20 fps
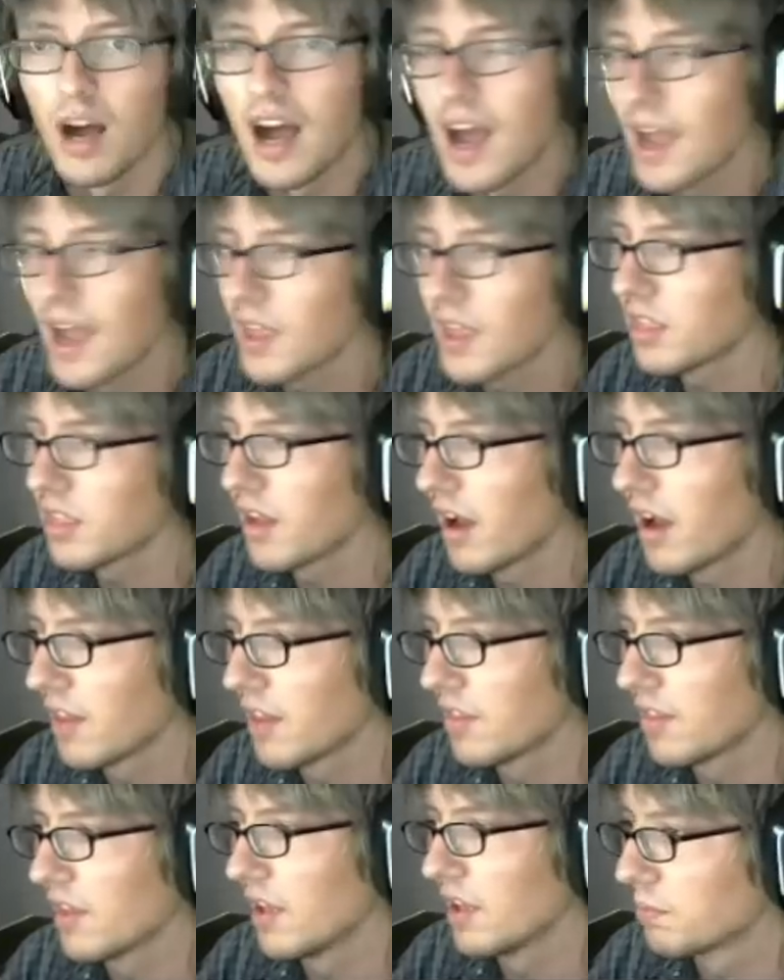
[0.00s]
I
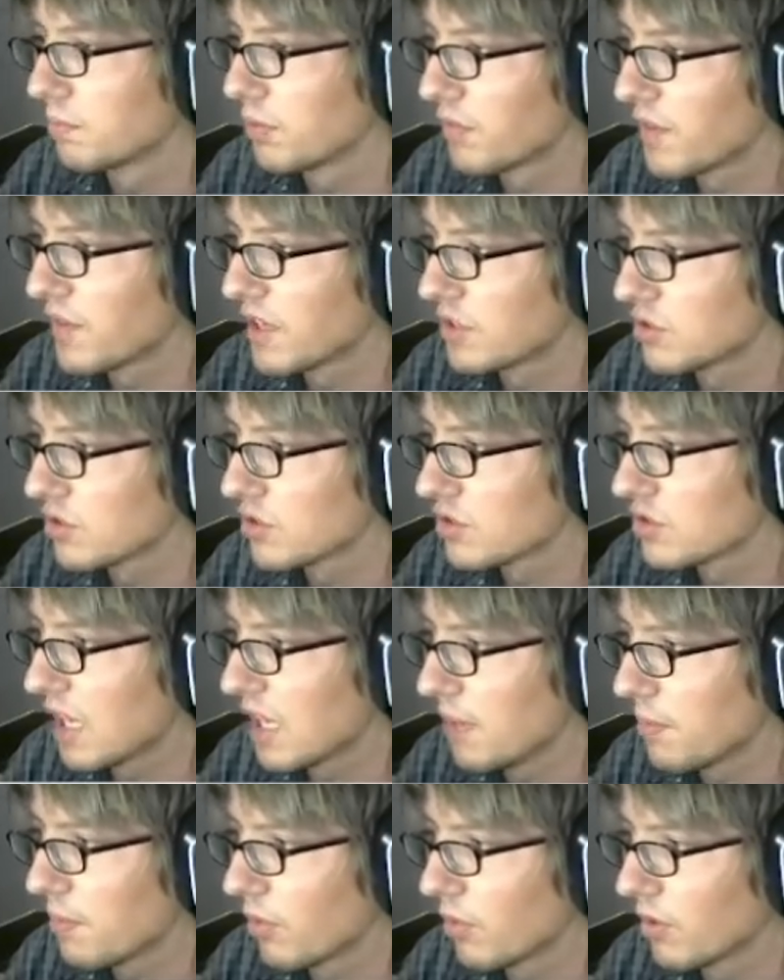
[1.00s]
thought that professional
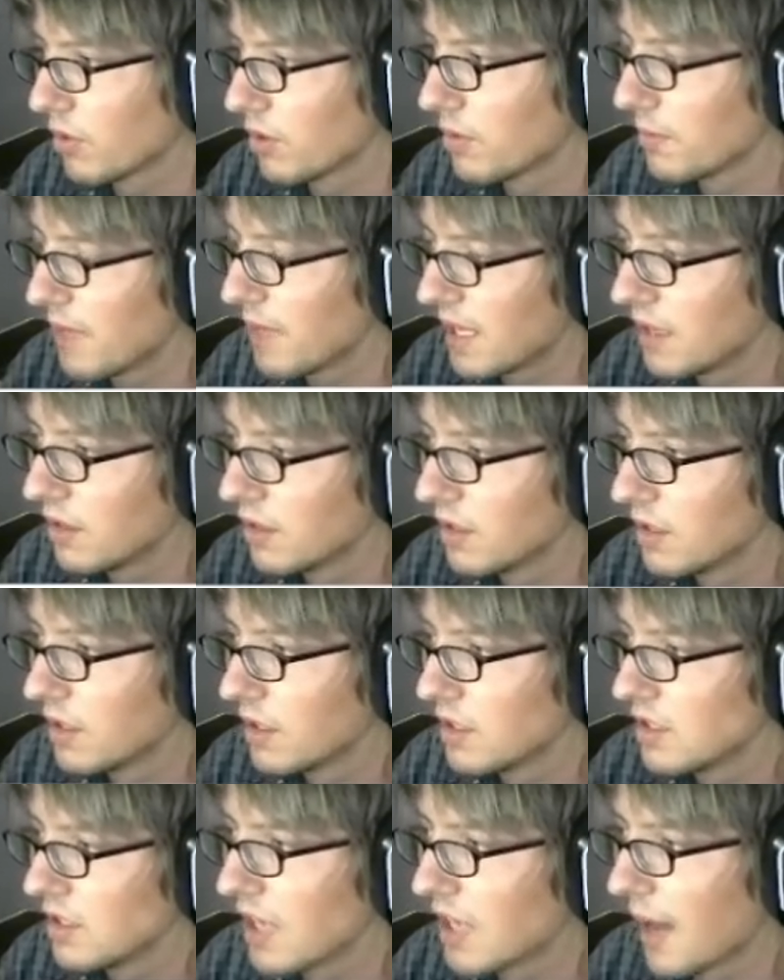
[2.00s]
skateboarder meant
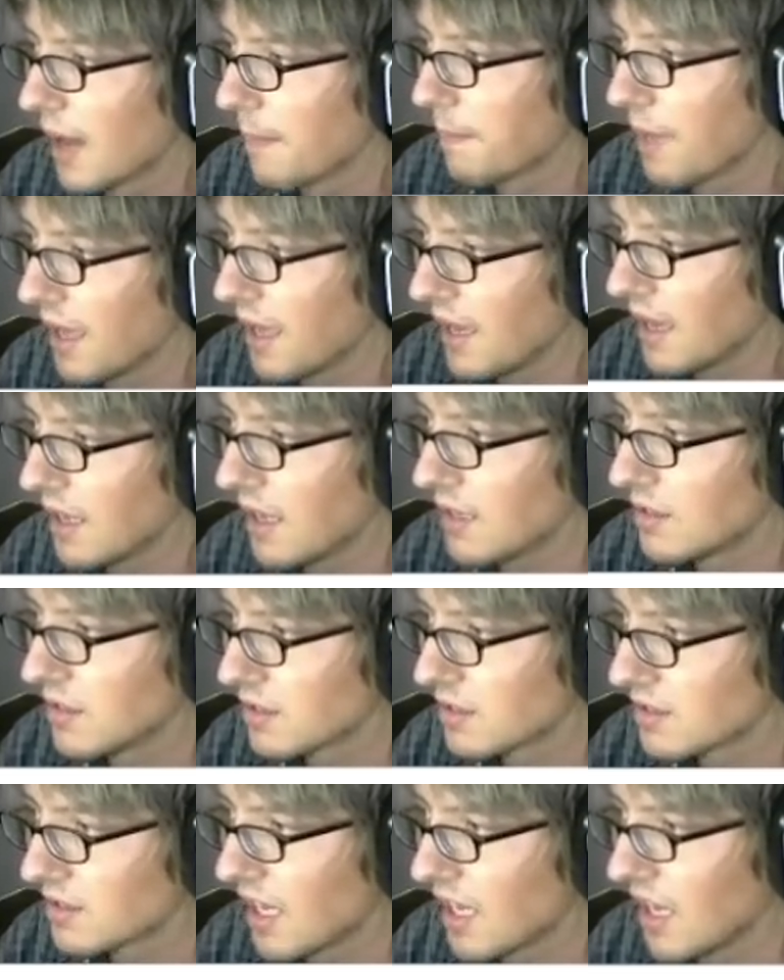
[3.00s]
you got paid to
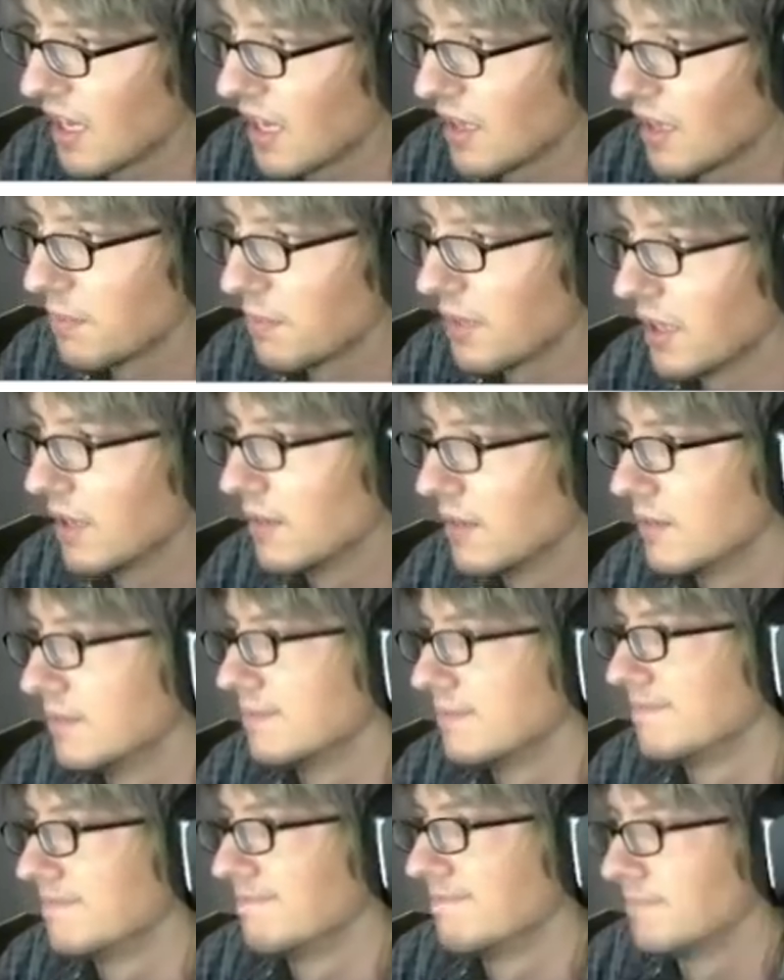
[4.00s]
skate, but
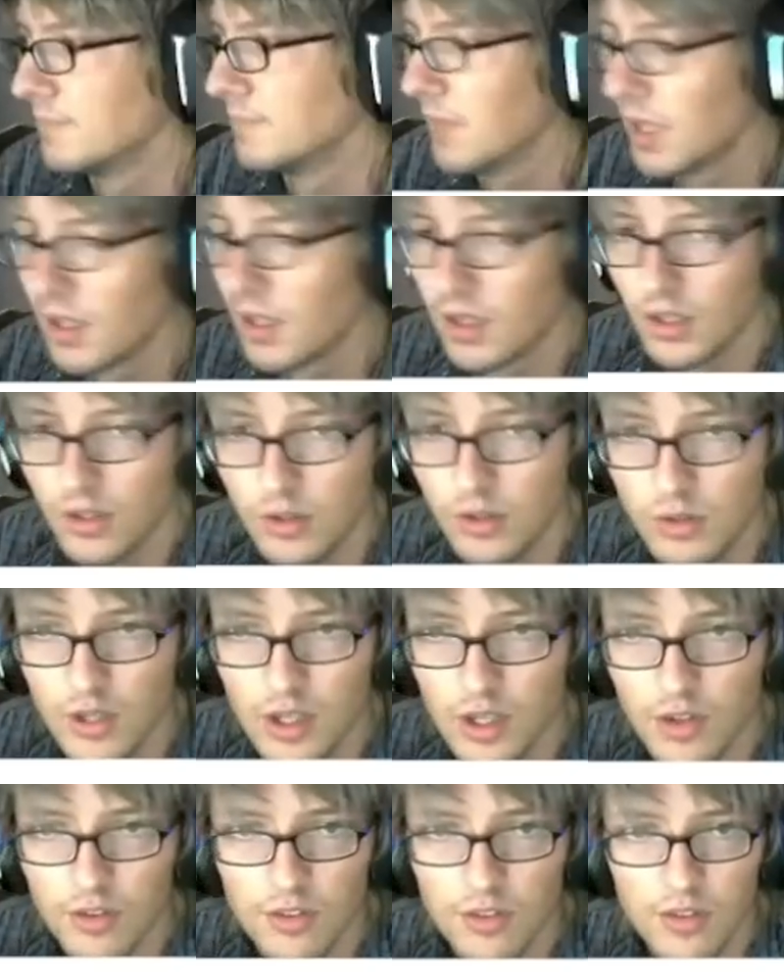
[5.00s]
who
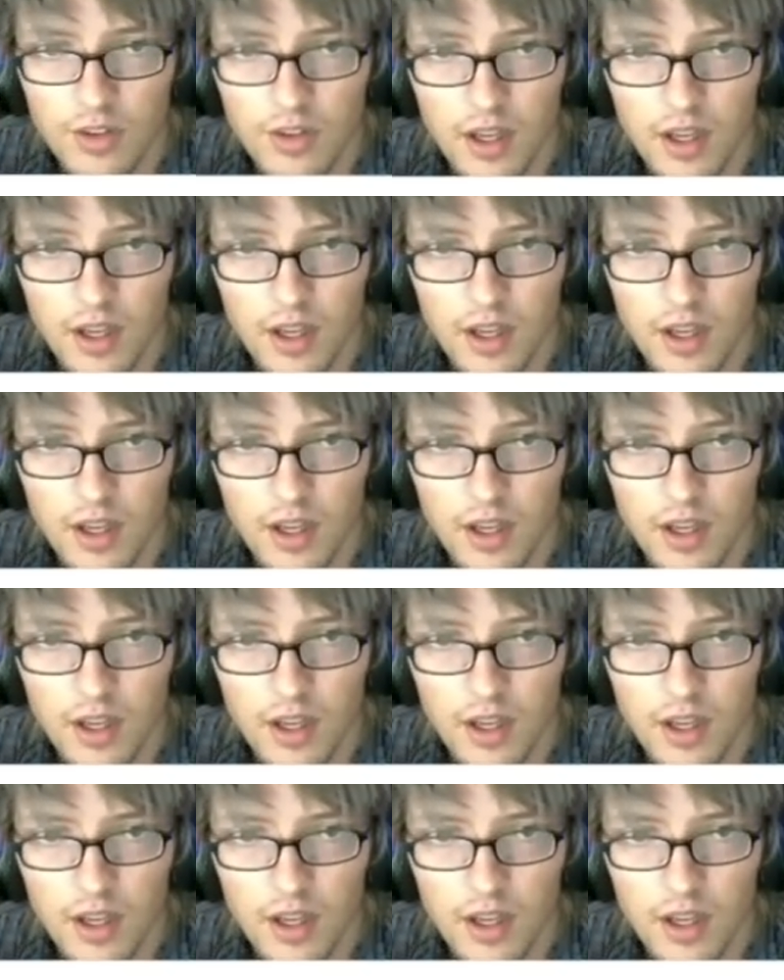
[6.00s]
knows?